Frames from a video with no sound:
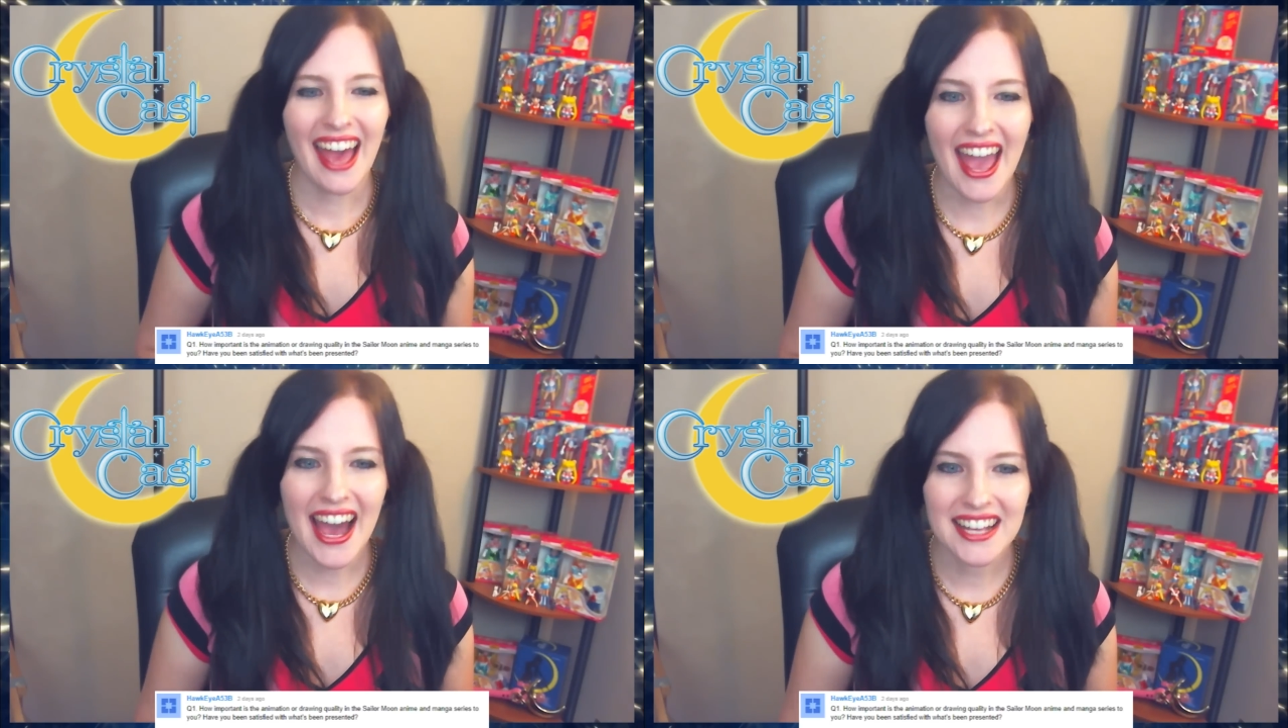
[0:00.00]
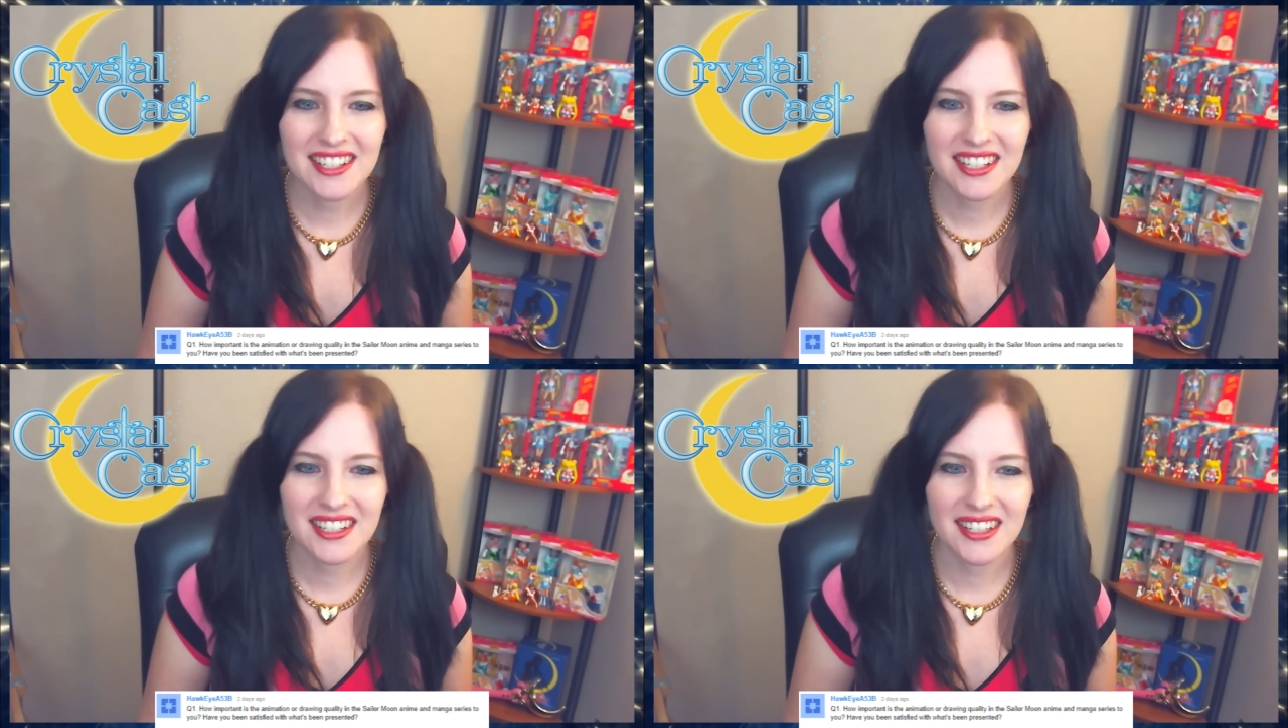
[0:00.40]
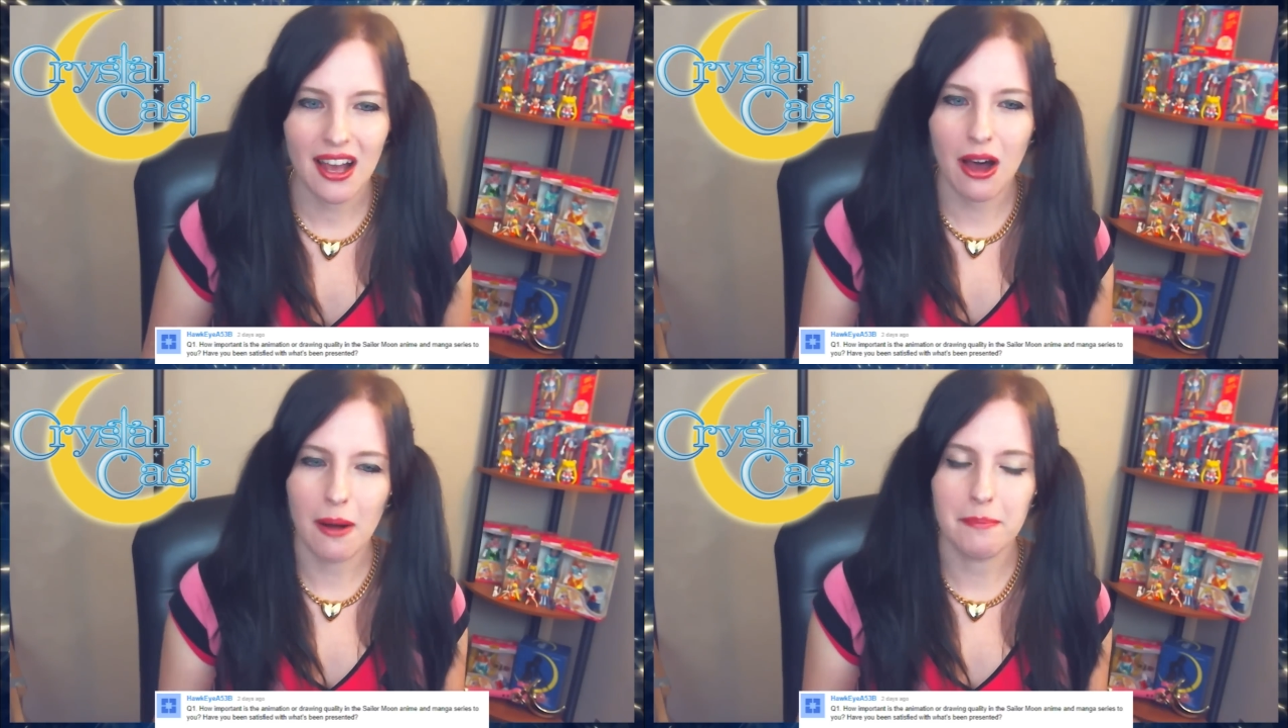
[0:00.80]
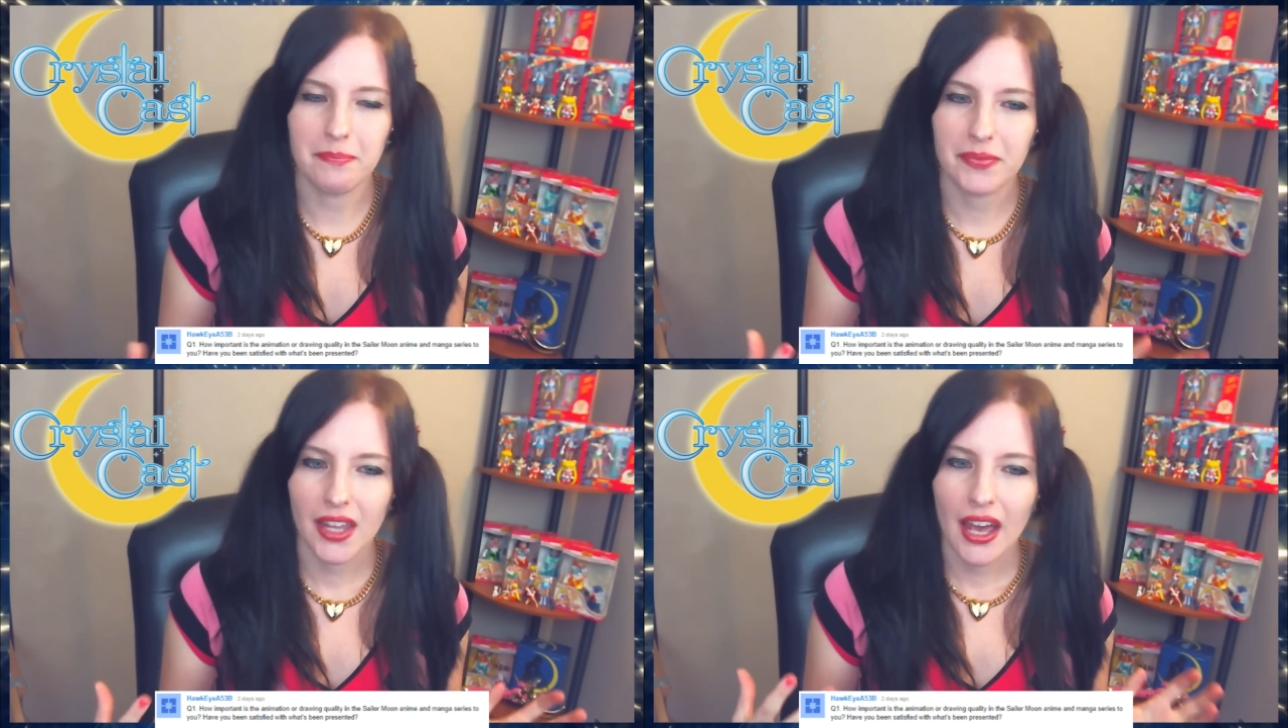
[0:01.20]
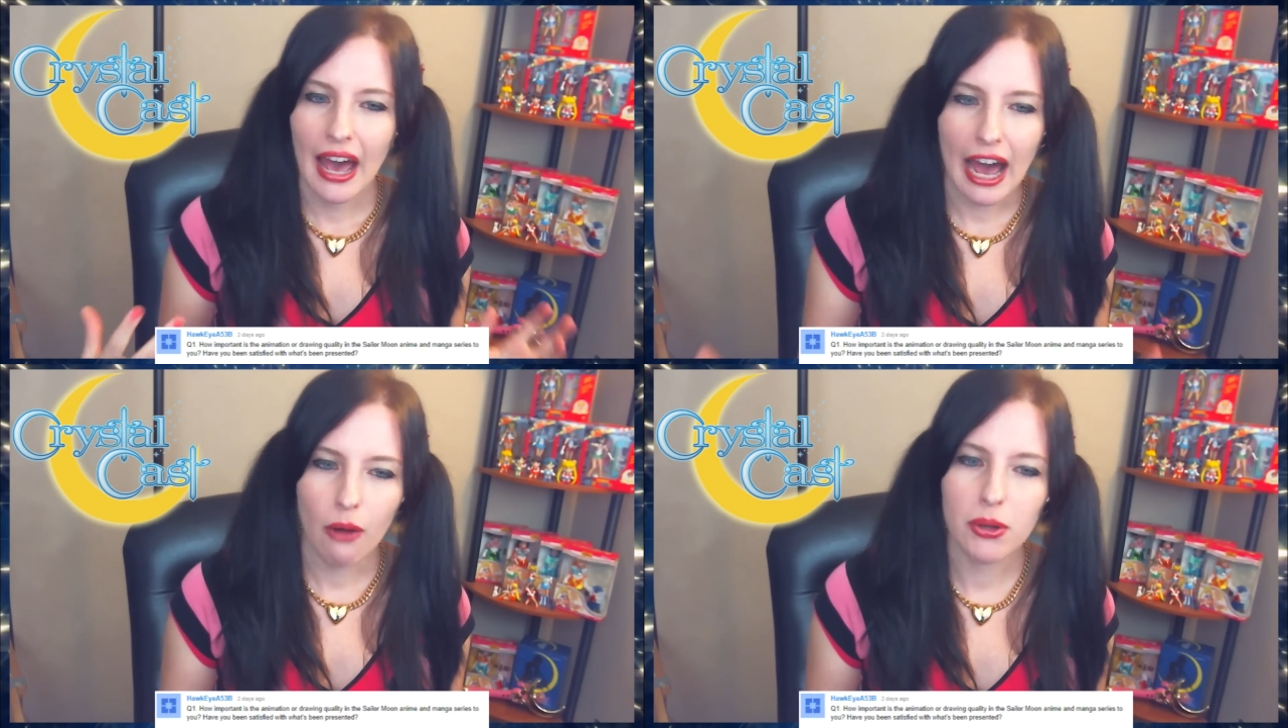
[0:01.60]
Asks,
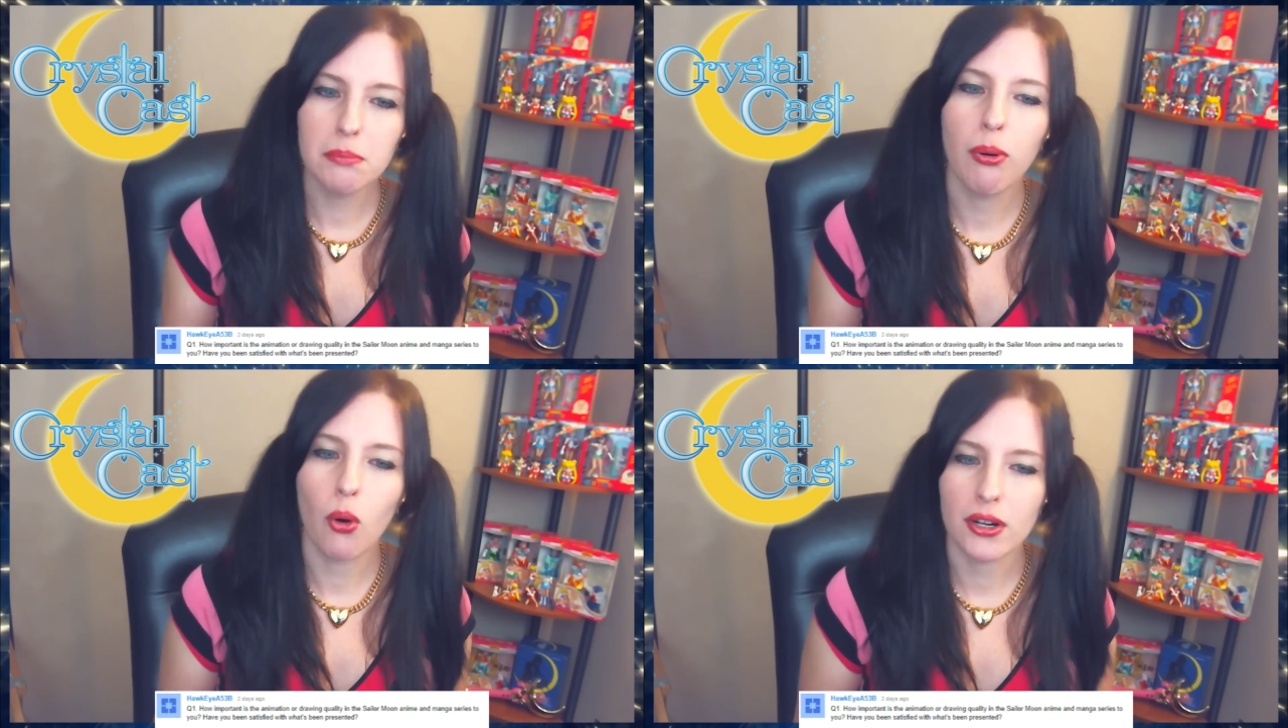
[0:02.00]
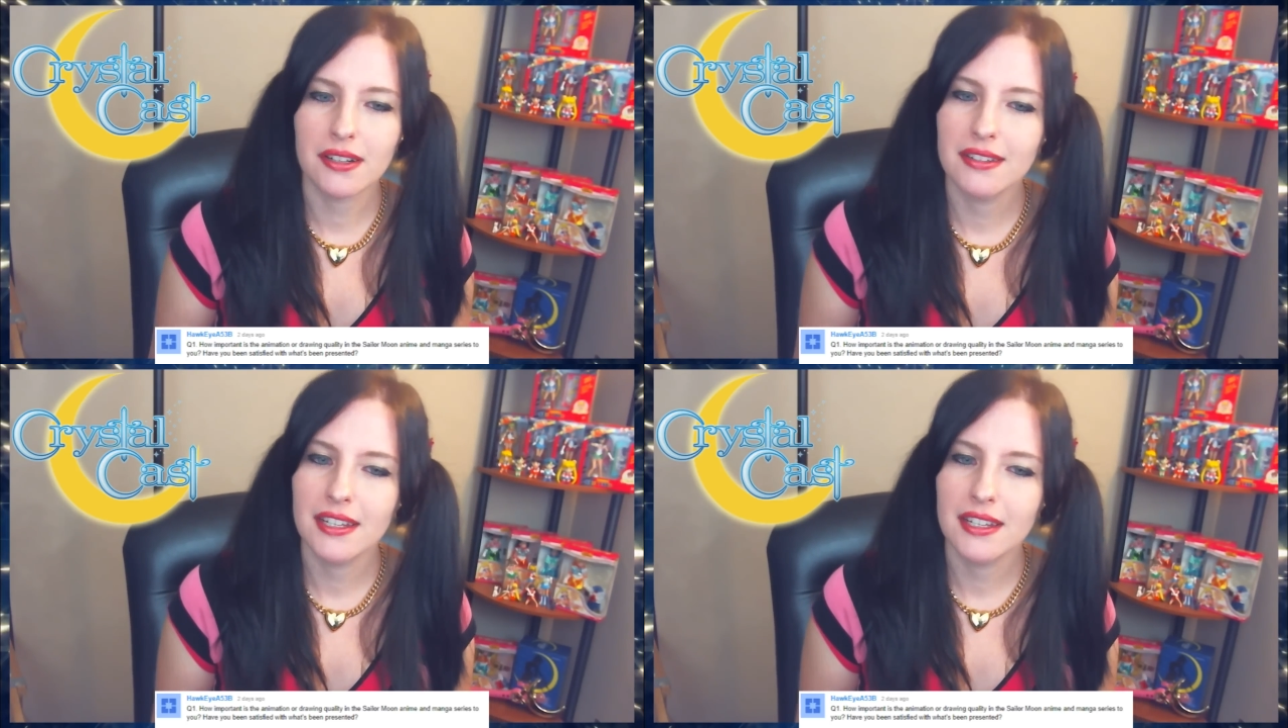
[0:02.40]
how important